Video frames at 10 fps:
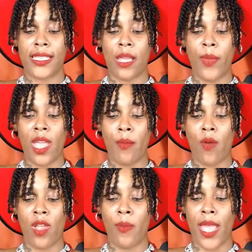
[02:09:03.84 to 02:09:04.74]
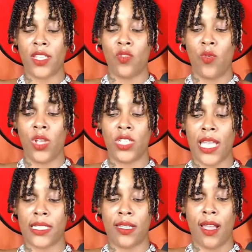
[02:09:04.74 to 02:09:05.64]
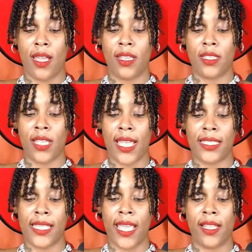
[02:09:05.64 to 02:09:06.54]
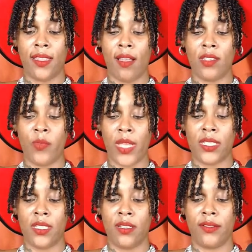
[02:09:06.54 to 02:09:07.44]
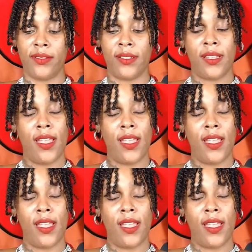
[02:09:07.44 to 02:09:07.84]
As I made my way back toward Jackson College, I sat and thought to myself,